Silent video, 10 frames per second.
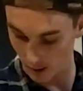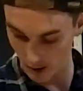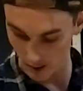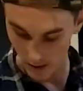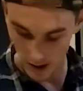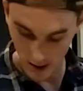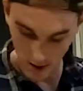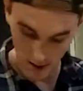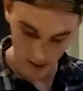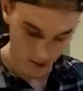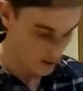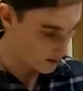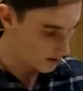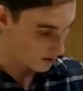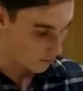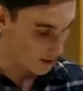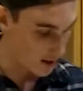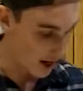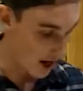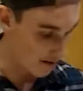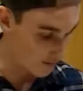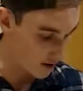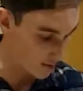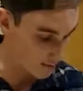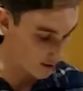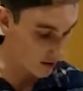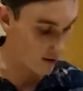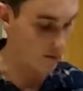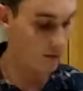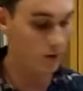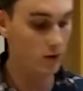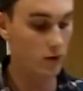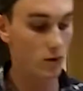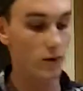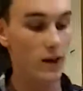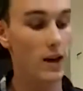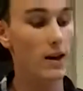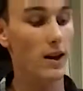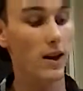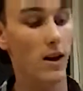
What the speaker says: cream here, 1.5 cups of Truvia.